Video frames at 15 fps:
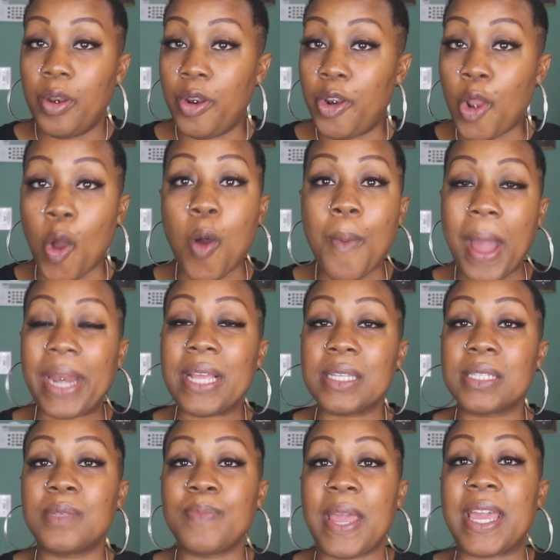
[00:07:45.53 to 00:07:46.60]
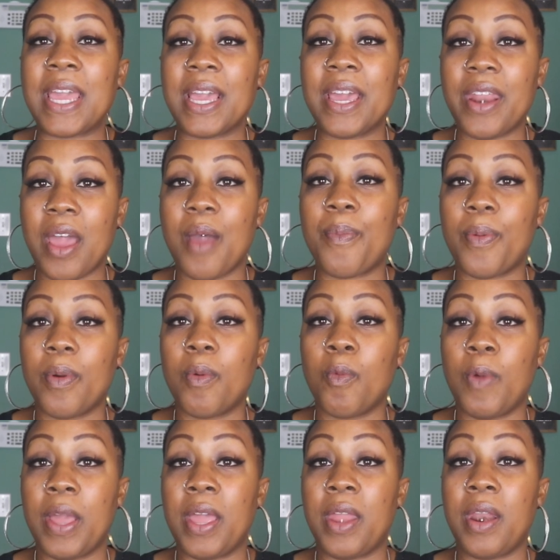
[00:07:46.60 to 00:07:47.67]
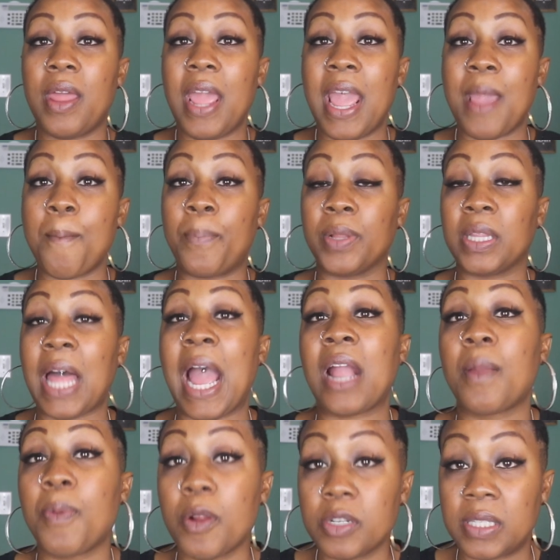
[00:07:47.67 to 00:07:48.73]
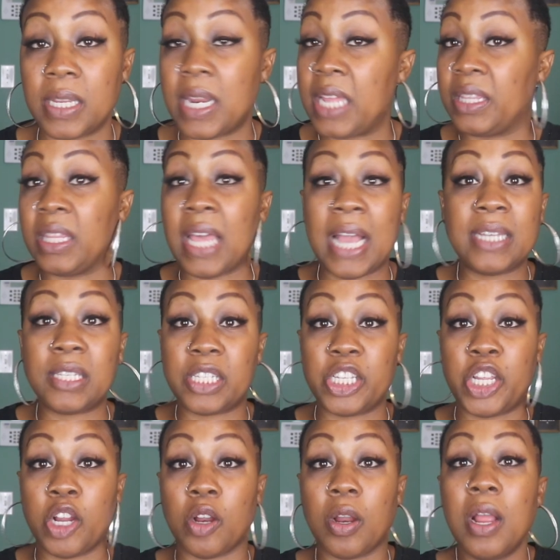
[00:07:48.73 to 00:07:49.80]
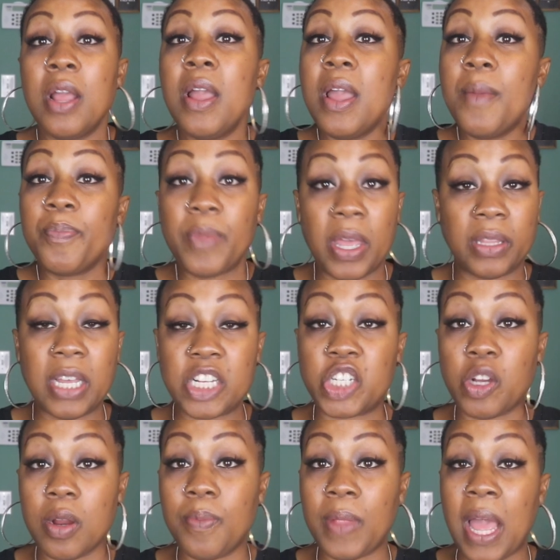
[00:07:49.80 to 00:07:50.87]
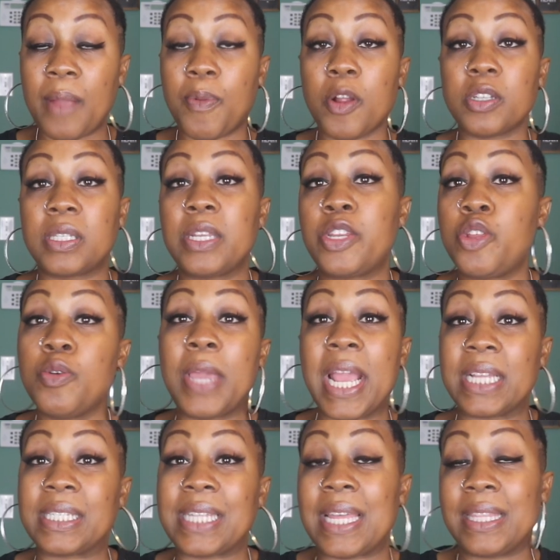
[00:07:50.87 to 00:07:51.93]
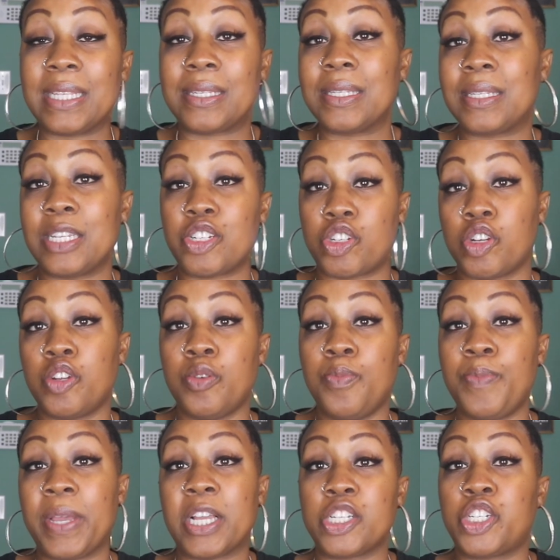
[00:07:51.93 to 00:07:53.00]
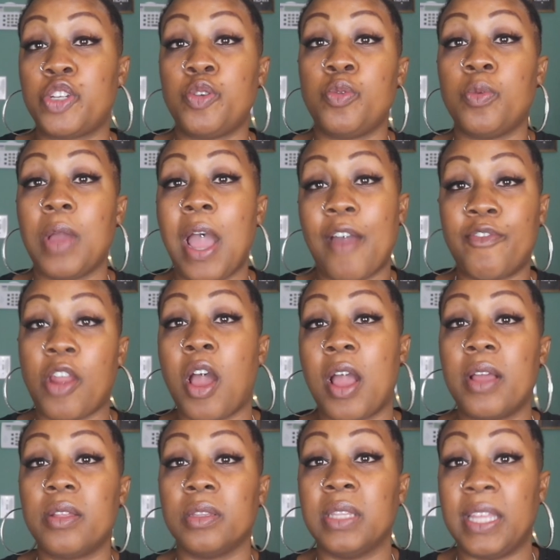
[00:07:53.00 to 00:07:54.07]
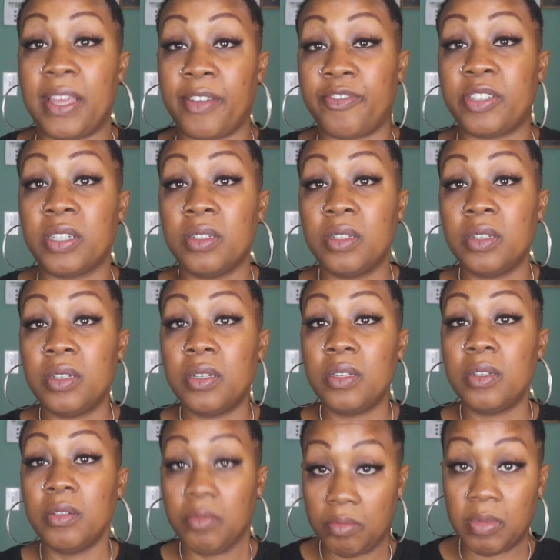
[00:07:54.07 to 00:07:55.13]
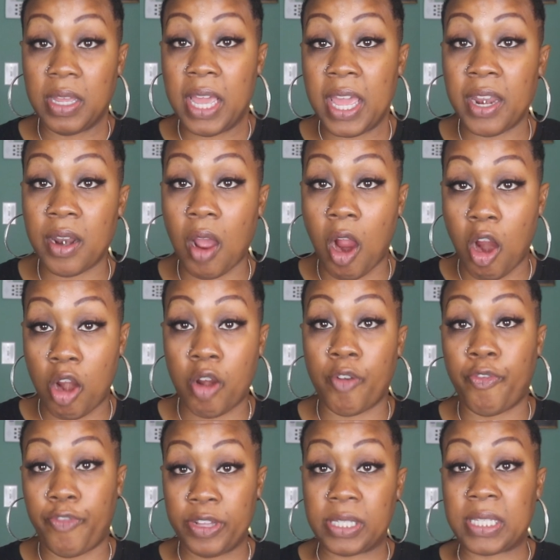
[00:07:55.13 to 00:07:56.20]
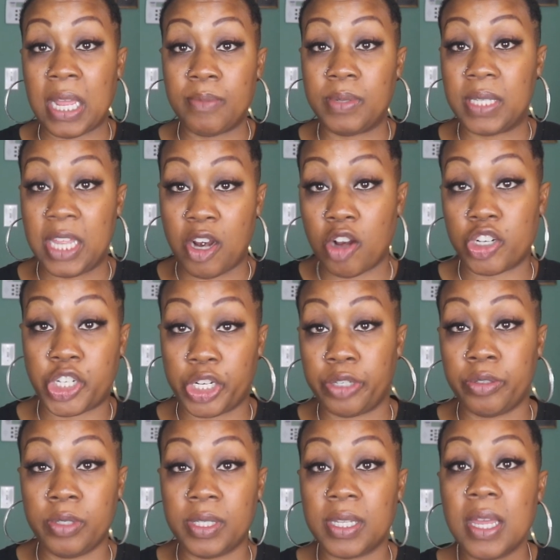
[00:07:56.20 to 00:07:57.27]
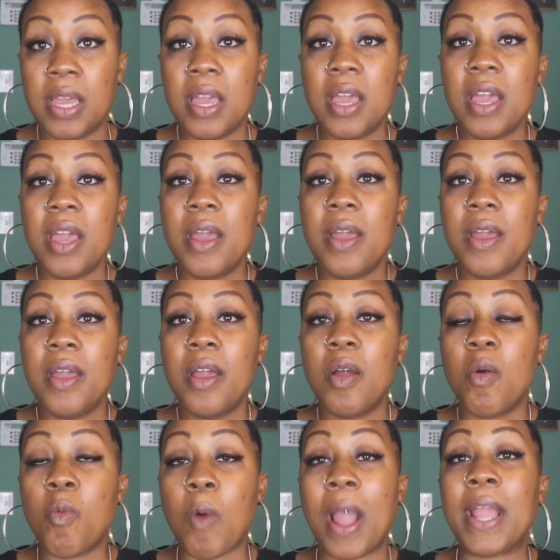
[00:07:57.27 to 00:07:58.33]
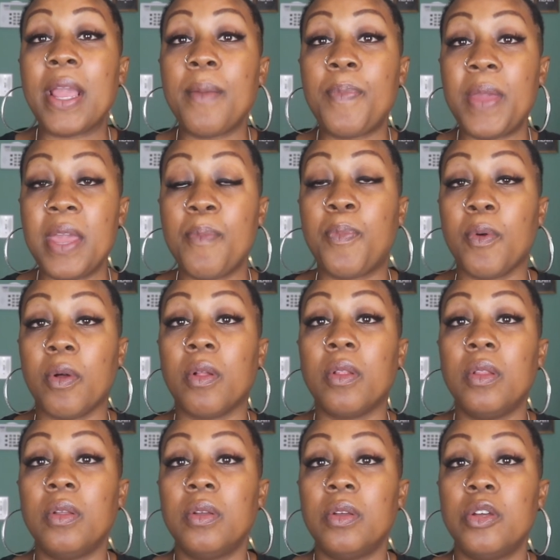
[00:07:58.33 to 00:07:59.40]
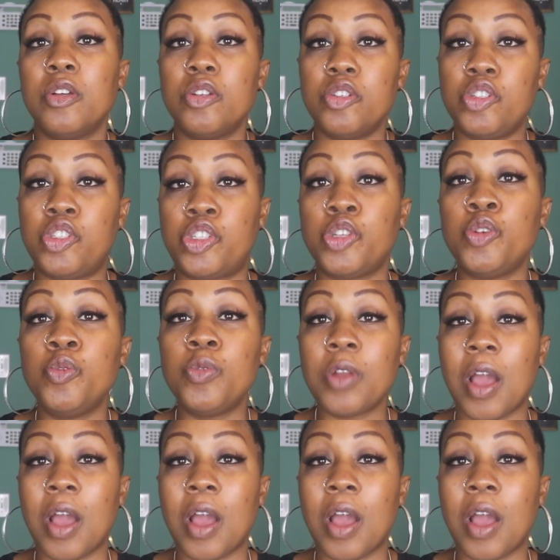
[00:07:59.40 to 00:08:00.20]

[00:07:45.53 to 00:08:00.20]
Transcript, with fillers: nobody is making it up when a black person, unless you're unless you're a black person, you can't say this isn't true because you have not lived in our footsteps, in our shoes. White people do